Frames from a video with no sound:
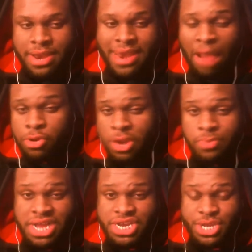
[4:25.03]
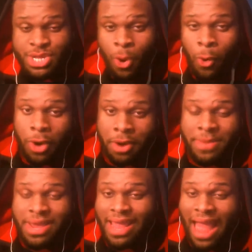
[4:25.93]
Naruto Ninja Storm
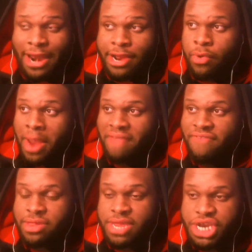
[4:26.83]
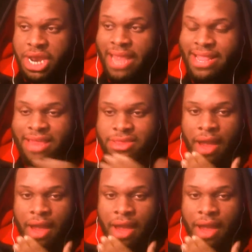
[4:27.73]
kind of graphics and shit like that.